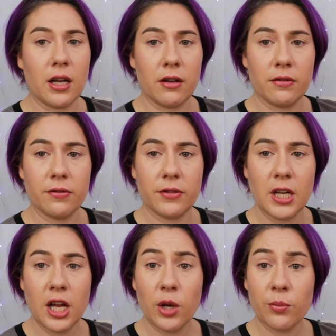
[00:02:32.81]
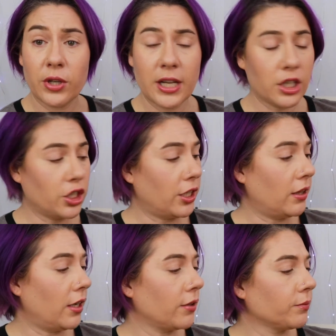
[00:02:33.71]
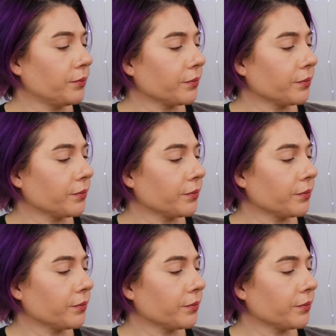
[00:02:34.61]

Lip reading: of protection in there.